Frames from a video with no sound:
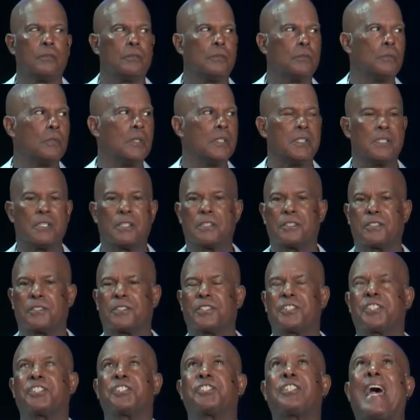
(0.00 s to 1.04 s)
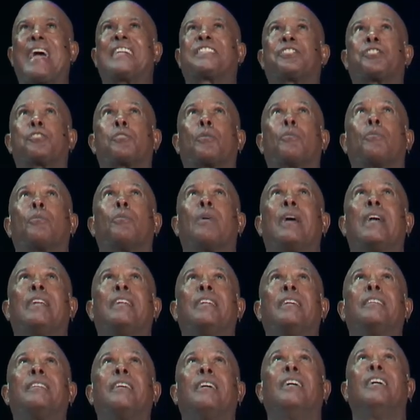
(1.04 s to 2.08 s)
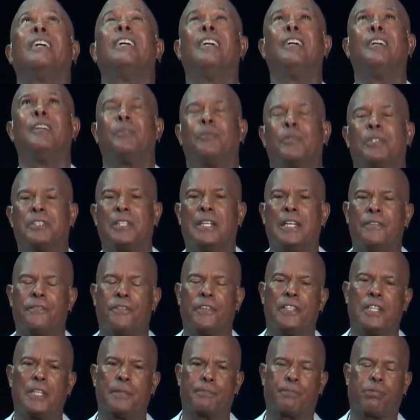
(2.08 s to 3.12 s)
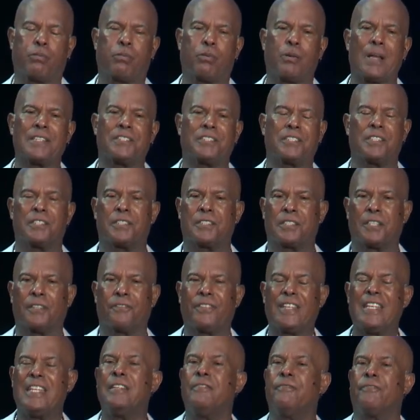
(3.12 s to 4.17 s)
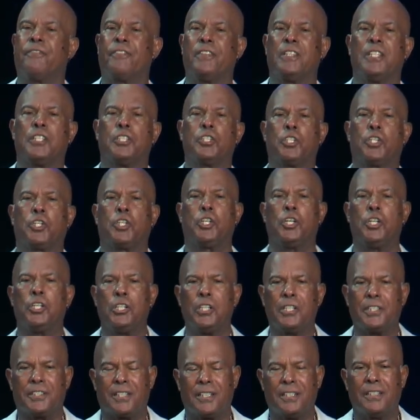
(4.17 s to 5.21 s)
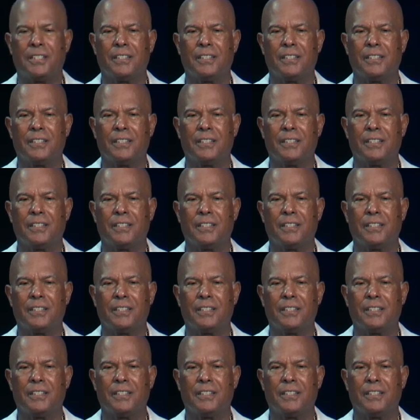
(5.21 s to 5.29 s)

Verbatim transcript: When you're saturated with the infinite presence of infinite good.